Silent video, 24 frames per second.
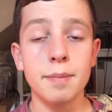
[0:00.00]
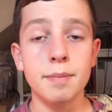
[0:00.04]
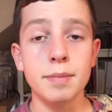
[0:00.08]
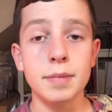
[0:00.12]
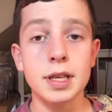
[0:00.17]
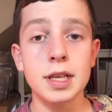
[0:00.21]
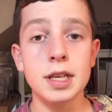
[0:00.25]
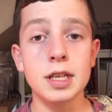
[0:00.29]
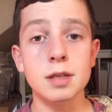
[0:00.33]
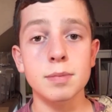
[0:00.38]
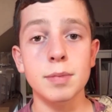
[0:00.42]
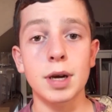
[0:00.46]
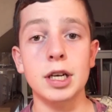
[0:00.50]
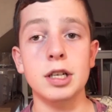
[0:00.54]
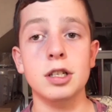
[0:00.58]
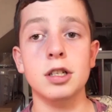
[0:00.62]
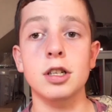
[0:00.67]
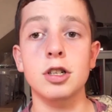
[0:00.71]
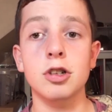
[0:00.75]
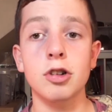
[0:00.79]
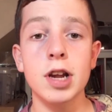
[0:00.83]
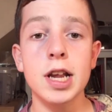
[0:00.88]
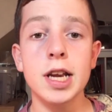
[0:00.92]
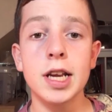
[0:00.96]
he has managed to
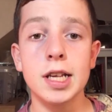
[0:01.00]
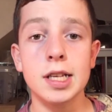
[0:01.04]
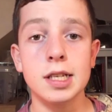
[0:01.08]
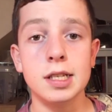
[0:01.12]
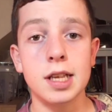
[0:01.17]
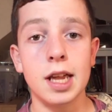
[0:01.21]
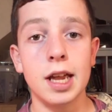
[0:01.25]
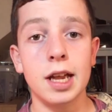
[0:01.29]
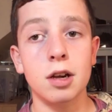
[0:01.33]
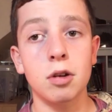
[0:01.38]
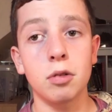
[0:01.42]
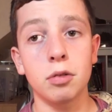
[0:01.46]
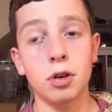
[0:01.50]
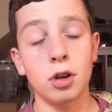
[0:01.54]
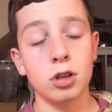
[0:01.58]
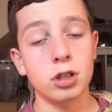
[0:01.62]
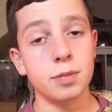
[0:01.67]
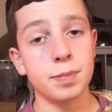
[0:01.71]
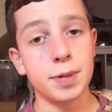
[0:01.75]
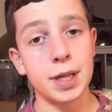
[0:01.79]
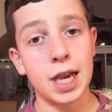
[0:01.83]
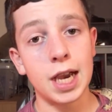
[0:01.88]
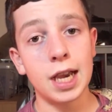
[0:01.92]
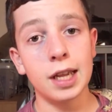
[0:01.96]
train his gecko not
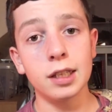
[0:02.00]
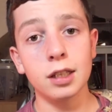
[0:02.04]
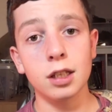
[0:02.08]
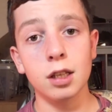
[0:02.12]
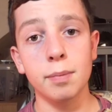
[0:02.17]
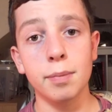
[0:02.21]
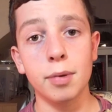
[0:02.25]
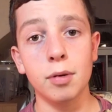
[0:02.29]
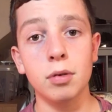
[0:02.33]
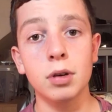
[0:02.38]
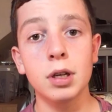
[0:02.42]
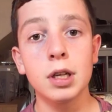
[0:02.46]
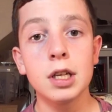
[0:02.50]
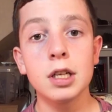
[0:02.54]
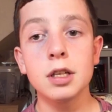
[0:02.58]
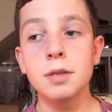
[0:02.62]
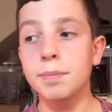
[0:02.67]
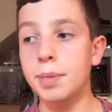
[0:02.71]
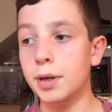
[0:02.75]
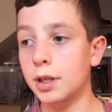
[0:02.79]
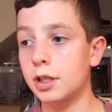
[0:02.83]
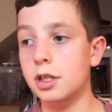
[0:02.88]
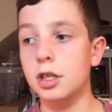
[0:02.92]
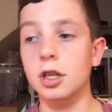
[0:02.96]
to be handleable,
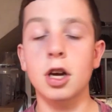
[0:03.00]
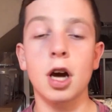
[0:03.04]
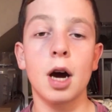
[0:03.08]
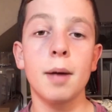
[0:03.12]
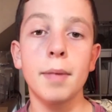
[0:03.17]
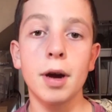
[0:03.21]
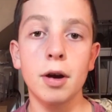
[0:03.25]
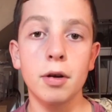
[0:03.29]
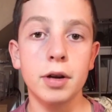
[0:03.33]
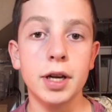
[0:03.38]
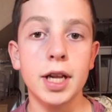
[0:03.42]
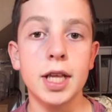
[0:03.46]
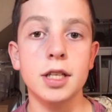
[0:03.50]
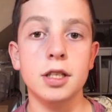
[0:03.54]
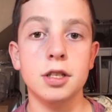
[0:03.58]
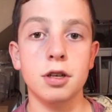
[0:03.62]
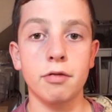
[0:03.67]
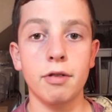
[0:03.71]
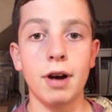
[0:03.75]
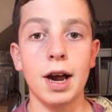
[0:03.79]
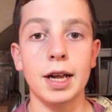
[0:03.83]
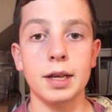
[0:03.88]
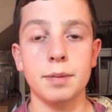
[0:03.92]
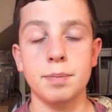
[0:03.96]
but to come out and
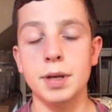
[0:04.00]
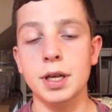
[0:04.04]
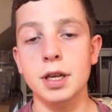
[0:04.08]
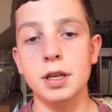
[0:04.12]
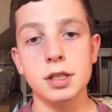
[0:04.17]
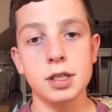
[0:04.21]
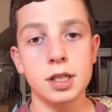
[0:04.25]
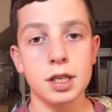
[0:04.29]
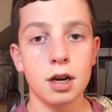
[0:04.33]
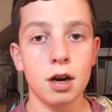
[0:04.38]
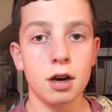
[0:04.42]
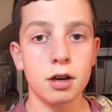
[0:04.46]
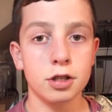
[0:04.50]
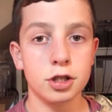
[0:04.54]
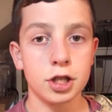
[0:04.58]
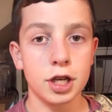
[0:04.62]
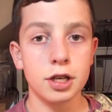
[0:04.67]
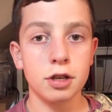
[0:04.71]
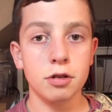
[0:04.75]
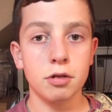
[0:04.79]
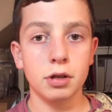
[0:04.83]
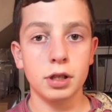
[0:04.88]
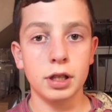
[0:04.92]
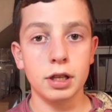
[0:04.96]
interact, because they are
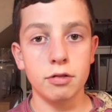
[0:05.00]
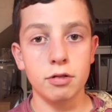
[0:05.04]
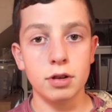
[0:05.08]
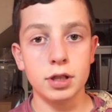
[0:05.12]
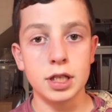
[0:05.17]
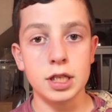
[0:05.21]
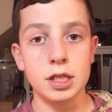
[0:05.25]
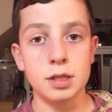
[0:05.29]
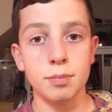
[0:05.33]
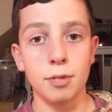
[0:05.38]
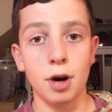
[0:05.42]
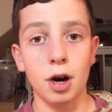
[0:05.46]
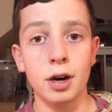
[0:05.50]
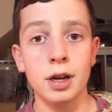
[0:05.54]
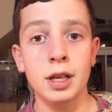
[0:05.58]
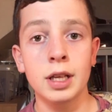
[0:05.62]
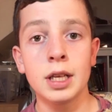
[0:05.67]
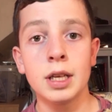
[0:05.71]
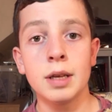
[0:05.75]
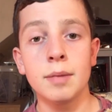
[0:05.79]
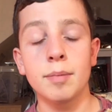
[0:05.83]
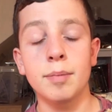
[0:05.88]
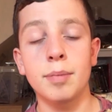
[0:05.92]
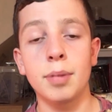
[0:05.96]
genuinely really smart.
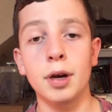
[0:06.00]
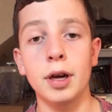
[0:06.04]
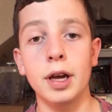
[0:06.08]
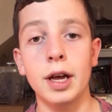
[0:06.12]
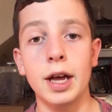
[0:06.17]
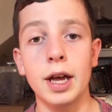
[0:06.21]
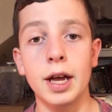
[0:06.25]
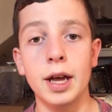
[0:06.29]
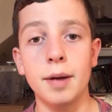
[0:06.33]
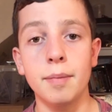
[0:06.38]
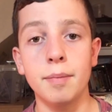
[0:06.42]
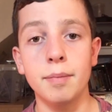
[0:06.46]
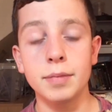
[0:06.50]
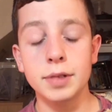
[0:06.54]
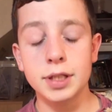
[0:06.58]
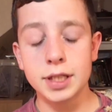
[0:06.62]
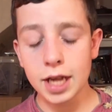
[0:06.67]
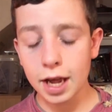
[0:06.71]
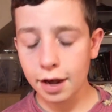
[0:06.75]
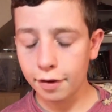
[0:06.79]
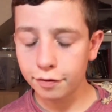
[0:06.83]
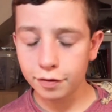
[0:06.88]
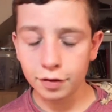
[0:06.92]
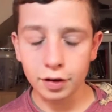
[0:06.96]
But
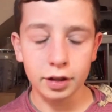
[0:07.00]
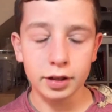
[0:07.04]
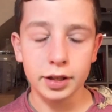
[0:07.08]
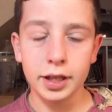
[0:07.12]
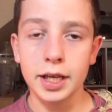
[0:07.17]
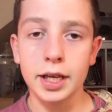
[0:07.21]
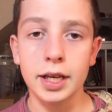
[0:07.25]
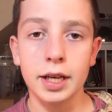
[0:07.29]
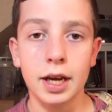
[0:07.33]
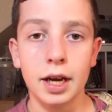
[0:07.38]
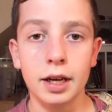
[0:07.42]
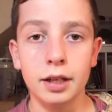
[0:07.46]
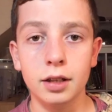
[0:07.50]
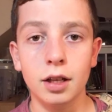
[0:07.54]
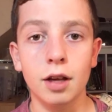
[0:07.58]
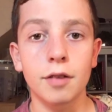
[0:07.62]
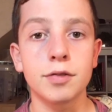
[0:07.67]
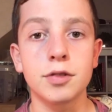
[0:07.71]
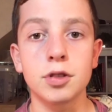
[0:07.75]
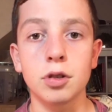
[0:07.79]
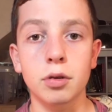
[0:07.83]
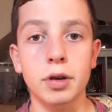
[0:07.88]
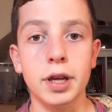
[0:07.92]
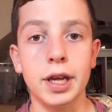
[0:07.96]
definitely, I
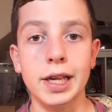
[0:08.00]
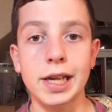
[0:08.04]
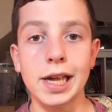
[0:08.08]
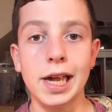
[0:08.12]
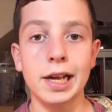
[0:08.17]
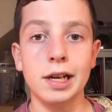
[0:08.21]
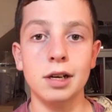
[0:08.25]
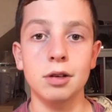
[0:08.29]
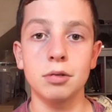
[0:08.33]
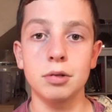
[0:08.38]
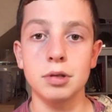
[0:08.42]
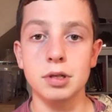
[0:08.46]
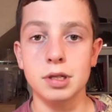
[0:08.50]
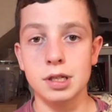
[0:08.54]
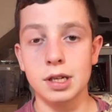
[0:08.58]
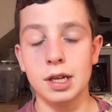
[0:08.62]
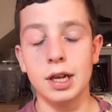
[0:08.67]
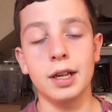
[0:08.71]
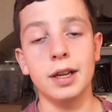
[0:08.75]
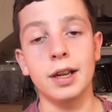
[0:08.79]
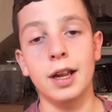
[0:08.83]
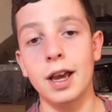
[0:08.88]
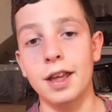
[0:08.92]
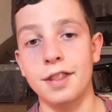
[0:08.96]
love Toki Geckos,
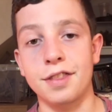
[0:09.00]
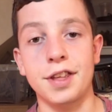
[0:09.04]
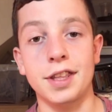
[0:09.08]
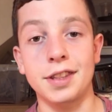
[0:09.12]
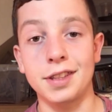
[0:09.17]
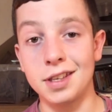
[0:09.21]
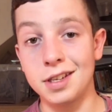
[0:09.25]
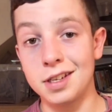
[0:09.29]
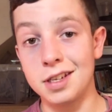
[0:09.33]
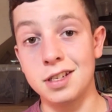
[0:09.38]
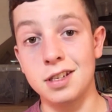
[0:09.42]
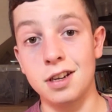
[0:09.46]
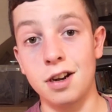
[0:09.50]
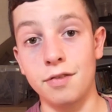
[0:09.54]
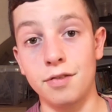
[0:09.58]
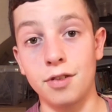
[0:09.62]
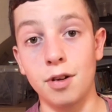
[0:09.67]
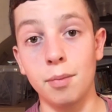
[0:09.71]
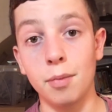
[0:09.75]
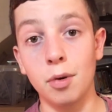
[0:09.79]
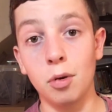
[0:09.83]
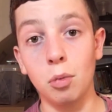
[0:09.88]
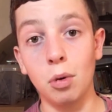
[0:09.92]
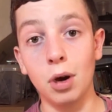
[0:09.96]
and I think they deserve
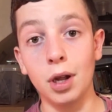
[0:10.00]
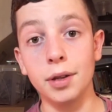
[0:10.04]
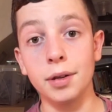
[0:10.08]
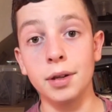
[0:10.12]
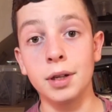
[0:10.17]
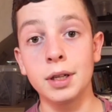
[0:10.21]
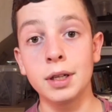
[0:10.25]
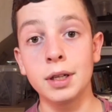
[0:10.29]
number 1.